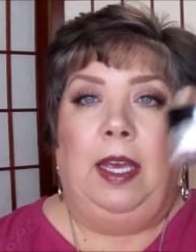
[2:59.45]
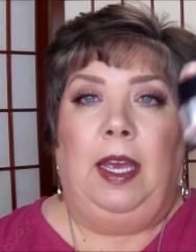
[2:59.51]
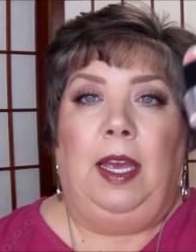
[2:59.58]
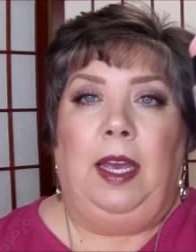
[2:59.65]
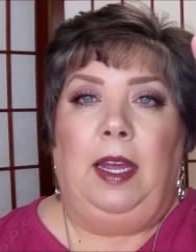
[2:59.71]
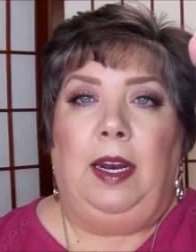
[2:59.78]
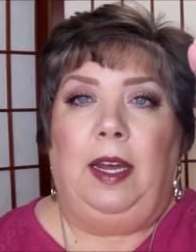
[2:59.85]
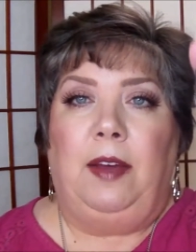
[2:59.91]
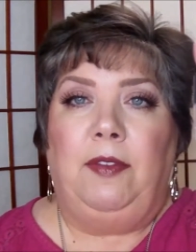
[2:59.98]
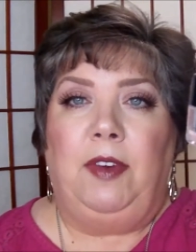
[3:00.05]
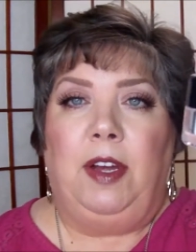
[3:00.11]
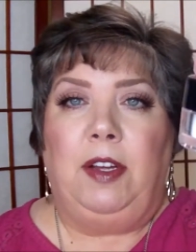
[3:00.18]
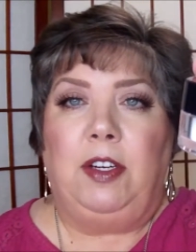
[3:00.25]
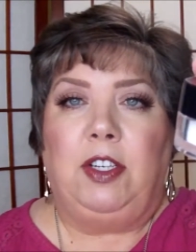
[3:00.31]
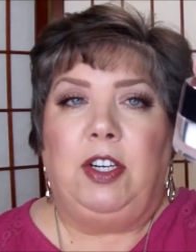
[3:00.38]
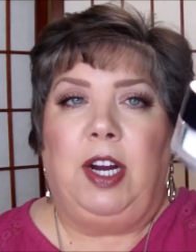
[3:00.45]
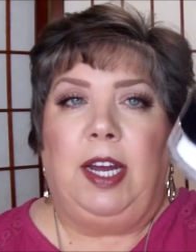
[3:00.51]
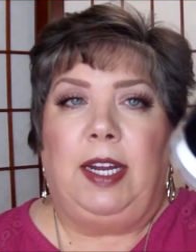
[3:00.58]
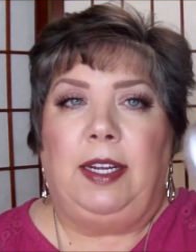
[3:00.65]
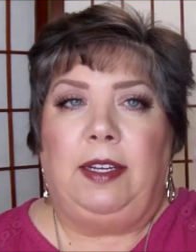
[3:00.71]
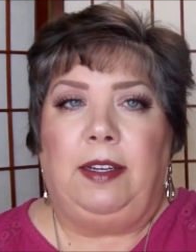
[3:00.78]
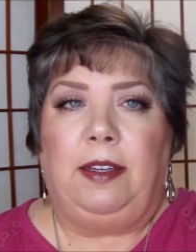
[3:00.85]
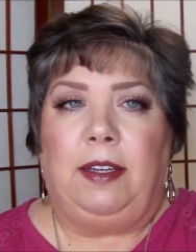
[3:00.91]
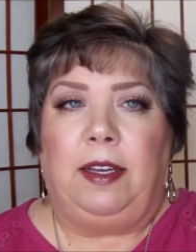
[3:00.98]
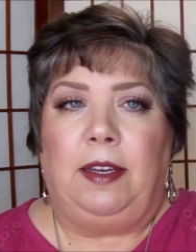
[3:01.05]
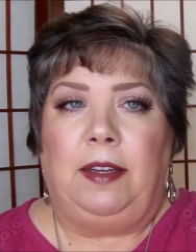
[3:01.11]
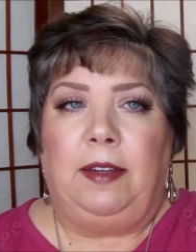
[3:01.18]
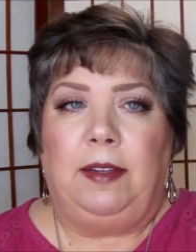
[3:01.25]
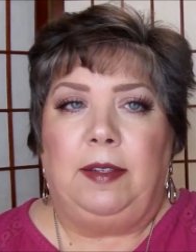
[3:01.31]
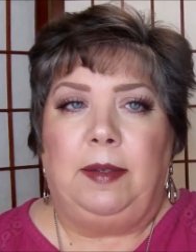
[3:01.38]
And I've not tried it
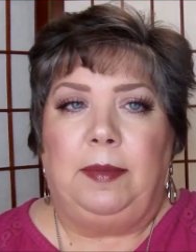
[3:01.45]
yet